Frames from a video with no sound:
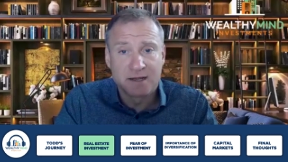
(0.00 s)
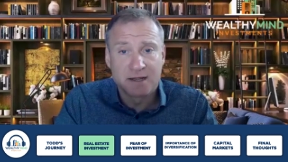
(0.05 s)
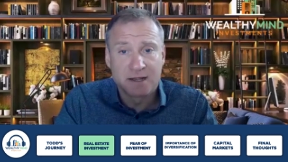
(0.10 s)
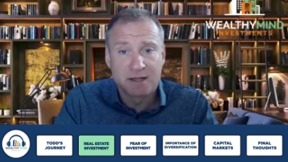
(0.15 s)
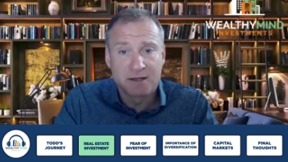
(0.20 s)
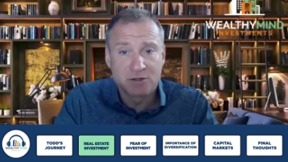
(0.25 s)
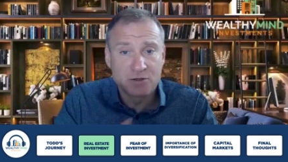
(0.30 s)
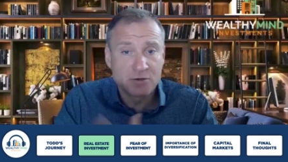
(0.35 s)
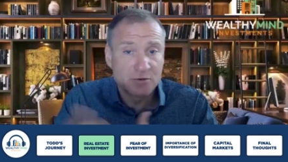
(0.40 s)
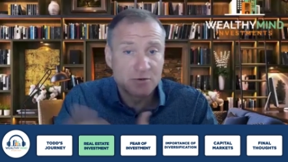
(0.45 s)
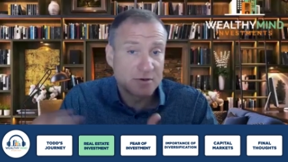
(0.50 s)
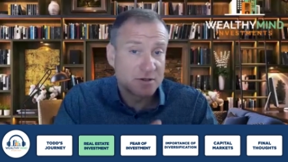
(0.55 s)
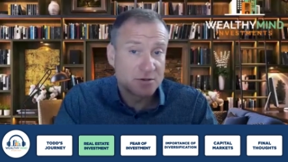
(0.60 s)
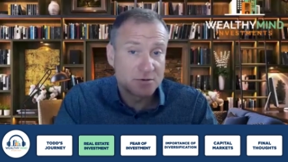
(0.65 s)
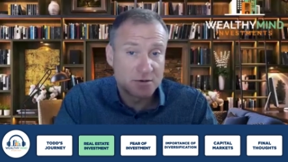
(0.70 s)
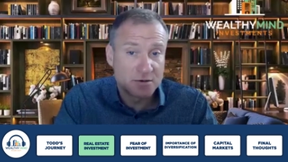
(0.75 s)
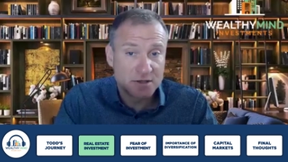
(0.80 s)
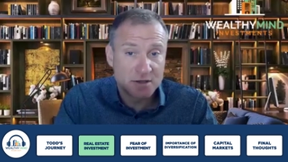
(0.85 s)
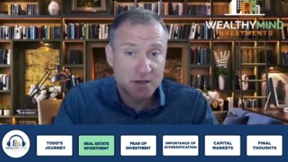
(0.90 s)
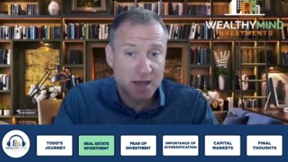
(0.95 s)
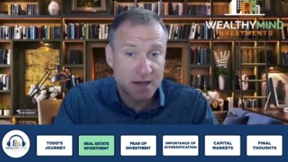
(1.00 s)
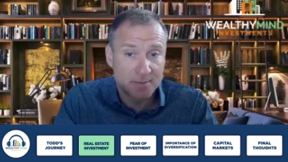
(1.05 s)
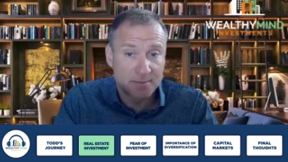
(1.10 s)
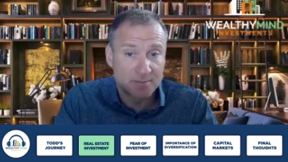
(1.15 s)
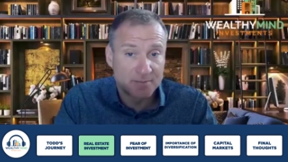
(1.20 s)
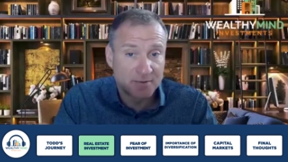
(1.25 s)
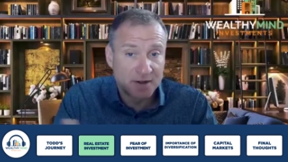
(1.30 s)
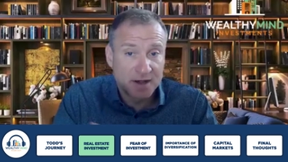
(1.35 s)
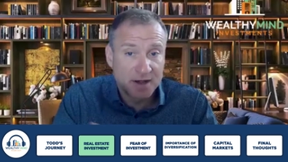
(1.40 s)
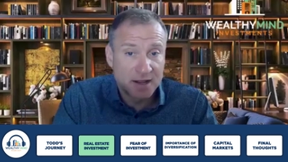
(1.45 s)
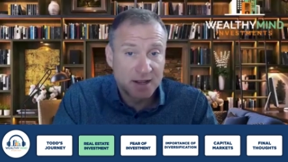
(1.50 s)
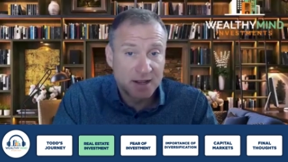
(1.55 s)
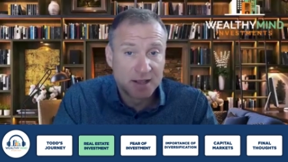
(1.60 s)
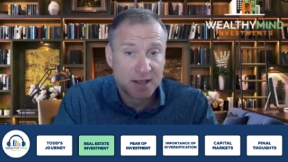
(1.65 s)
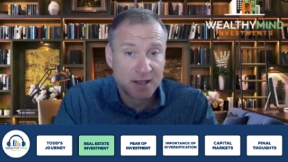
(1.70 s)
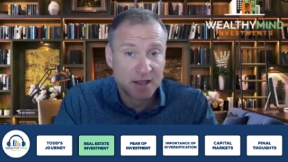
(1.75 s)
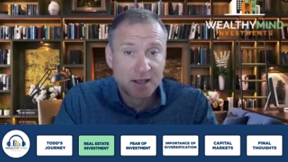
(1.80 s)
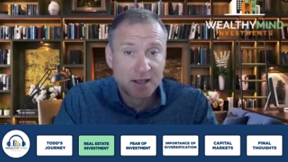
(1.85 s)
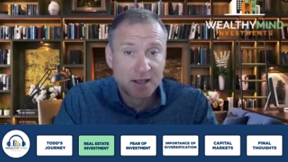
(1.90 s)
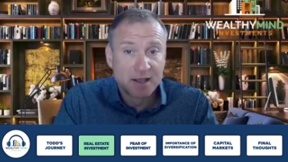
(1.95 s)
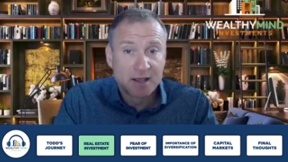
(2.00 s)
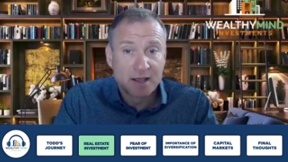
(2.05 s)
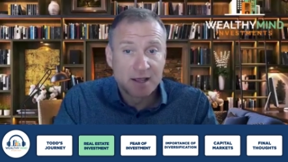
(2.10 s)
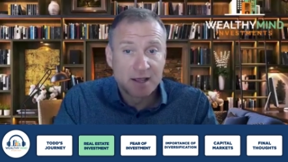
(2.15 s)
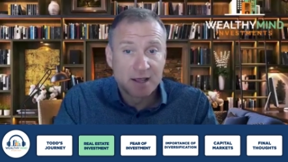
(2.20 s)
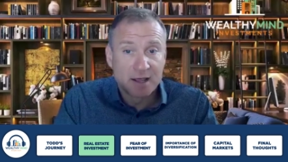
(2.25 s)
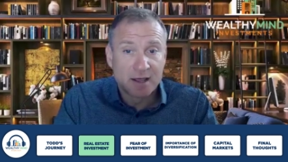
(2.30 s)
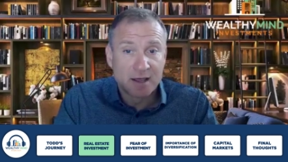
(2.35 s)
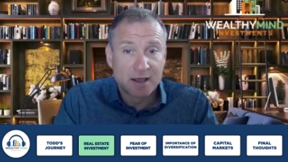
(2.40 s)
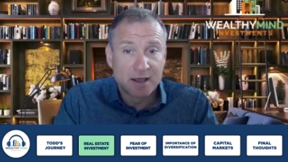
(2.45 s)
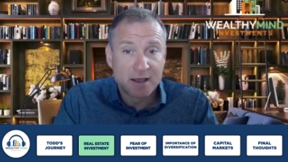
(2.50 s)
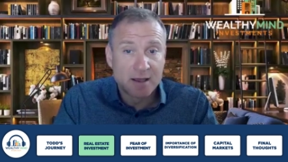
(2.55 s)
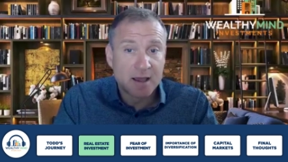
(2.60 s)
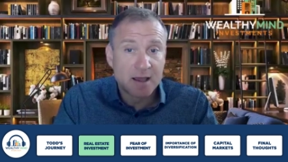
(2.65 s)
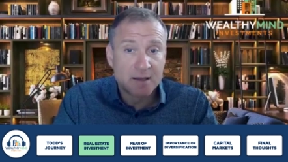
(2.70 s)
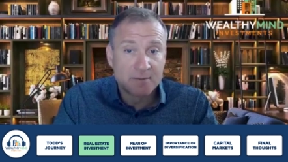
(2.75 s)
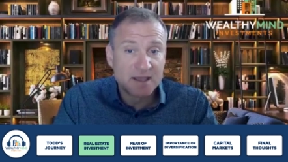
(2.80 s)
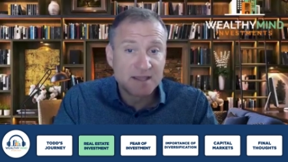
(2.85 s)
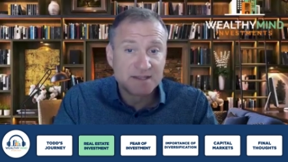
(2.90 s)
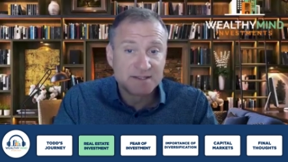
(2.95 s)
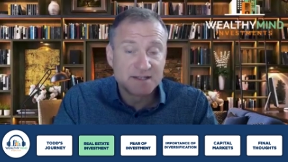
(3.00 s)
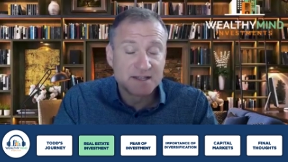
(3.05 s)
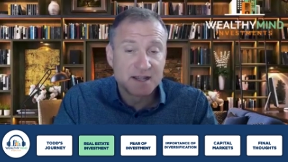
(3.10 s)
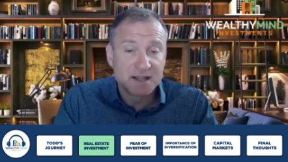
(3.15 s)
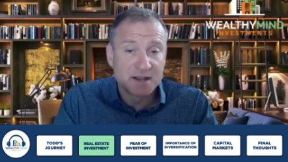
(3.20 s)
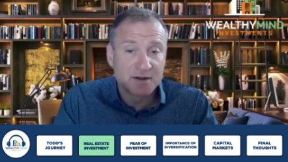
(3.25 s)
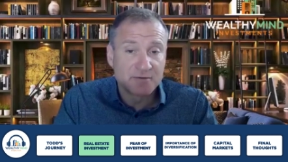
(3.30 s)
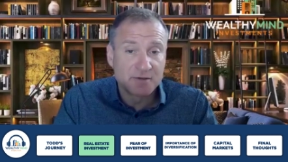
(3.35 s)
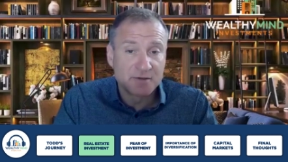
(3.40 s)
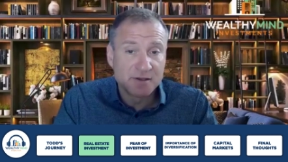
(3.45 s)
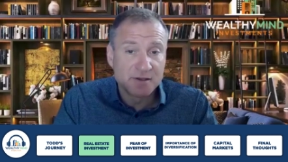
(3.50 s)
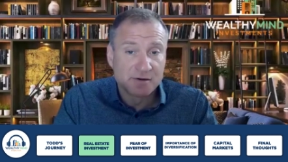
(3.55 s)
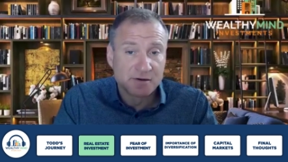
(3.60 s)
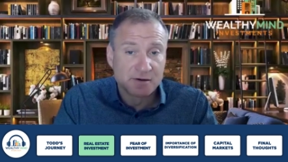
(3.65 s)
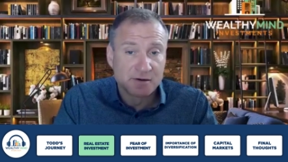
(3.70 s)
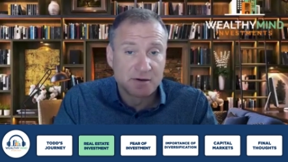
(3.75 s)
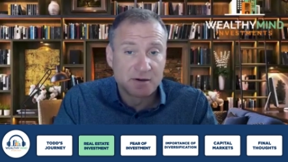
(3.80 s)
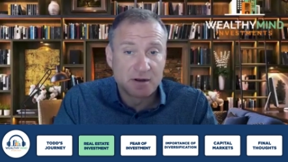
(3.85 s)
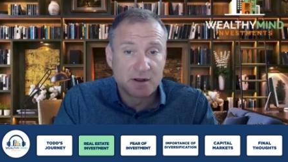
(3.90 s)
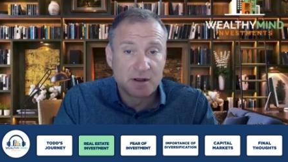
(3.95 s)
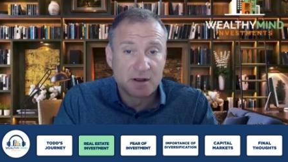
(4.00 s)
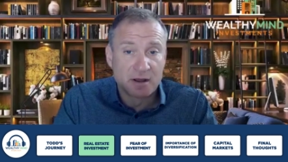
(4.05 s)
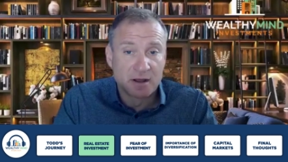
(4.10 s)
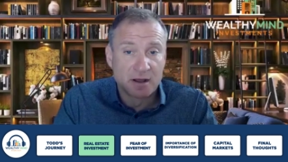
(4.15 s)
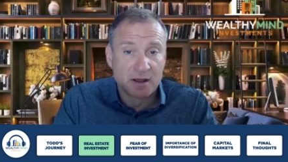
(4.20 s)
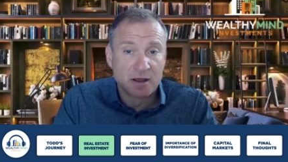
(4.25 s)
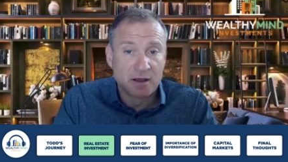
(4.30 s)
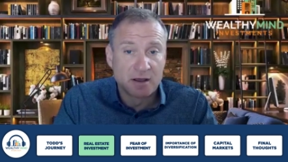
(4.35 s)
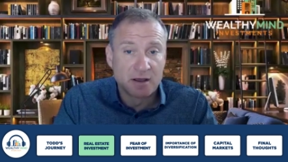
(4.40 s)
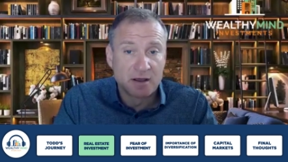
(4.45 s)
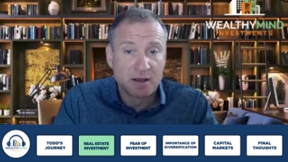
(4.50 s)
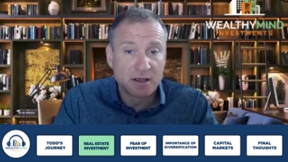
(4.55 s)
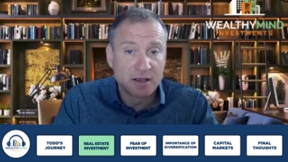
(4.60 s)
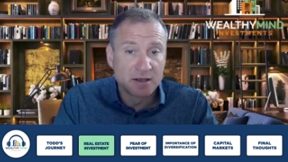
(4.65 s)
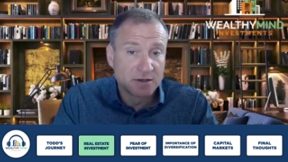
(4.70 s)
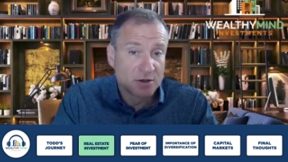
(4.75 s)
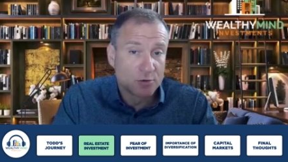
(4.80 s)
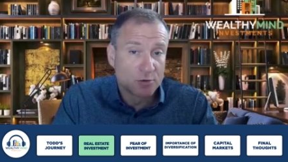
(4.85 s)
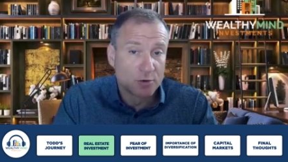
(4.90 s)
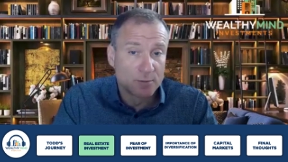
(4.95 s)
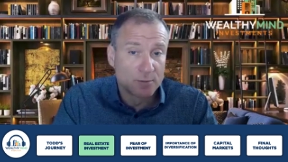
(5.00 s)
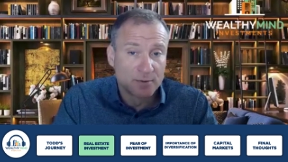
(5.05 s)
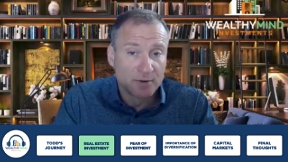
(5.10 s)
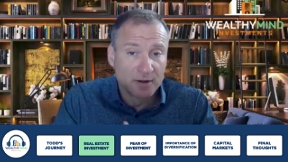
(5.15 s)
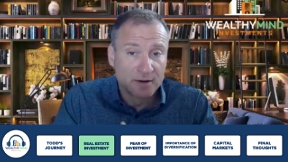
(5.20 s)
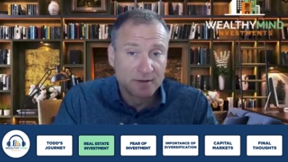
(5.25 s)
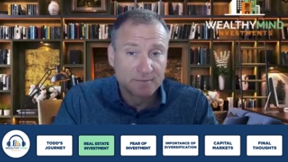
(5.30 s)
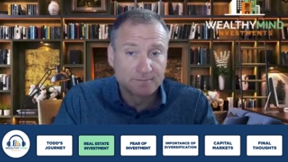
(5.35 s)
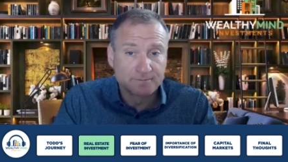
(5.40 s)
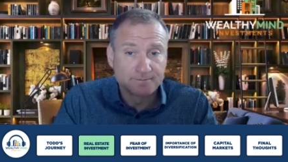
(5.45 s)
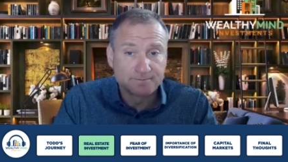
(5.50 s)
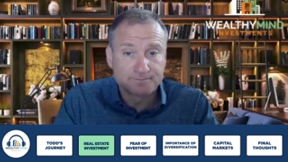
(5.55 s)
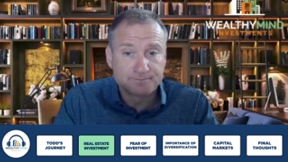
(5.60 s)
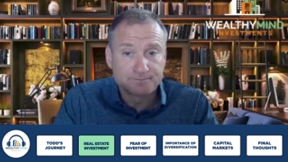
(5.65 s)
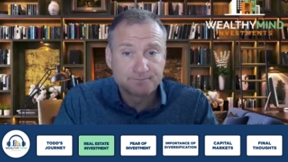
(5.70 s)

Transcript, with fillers: And you you you had a pretty uh, amazing career uh, uh, at the corporate.